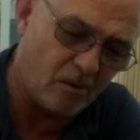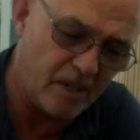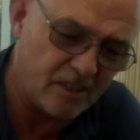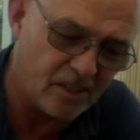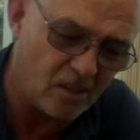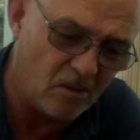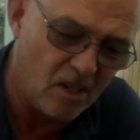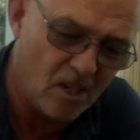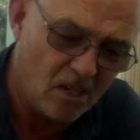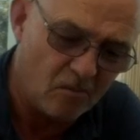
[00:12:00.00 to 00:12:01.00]
here, so
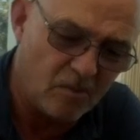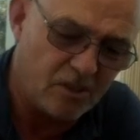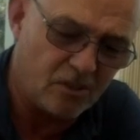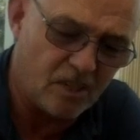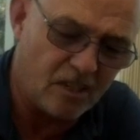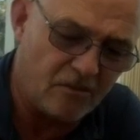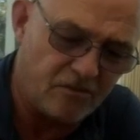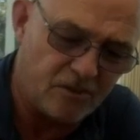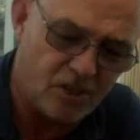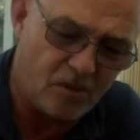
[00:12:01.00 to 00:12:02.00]
we should
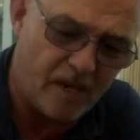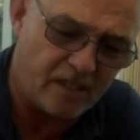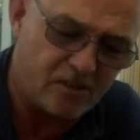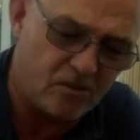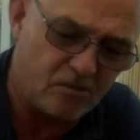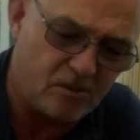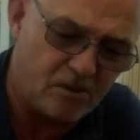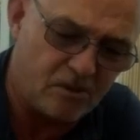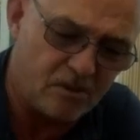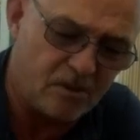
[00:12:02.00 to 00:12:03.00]
have 2
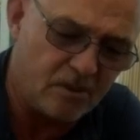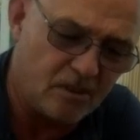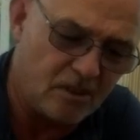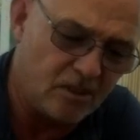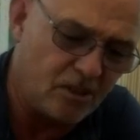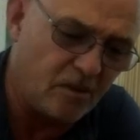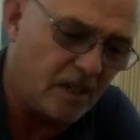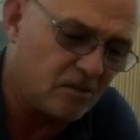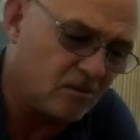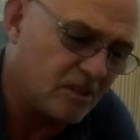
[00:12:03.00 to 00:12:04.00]
axles and 2
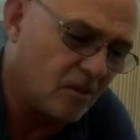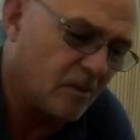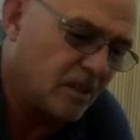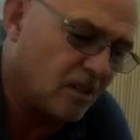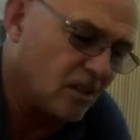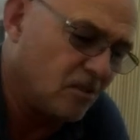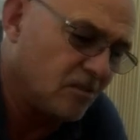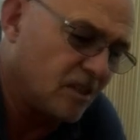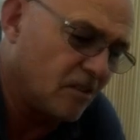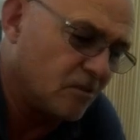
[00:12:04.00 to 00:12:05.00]
axles. So we can
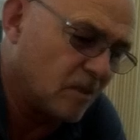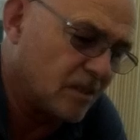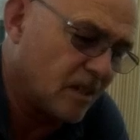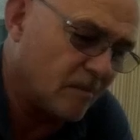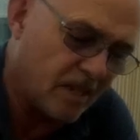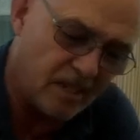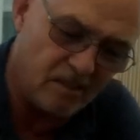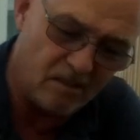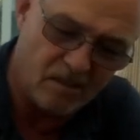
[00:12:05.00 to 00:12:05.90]
lose those ones up that end